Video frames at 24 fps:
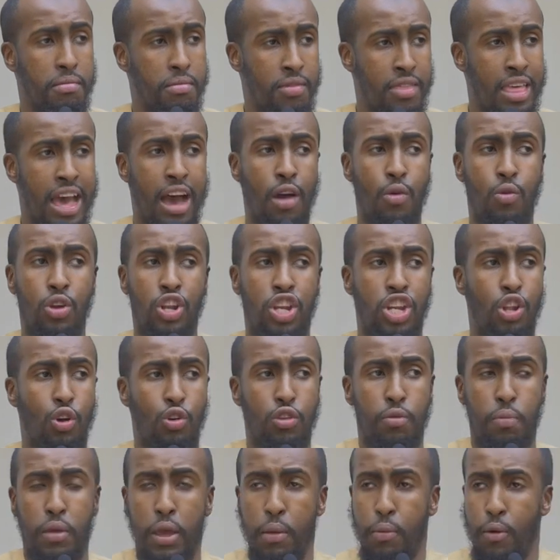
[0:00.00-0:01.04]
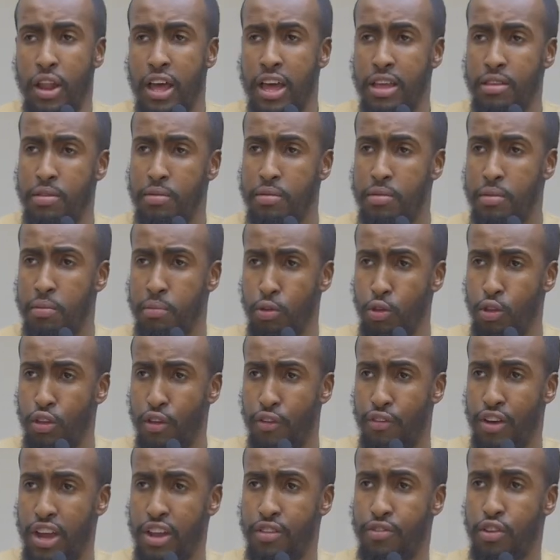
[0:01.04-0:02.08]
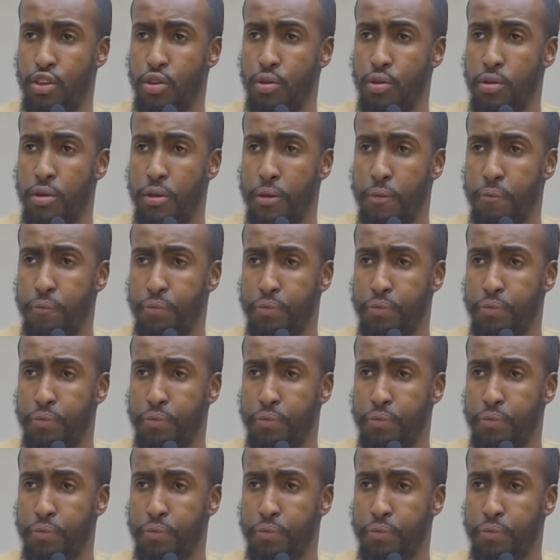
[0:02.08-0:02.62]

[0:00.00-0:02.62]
that which those people have beautified for you.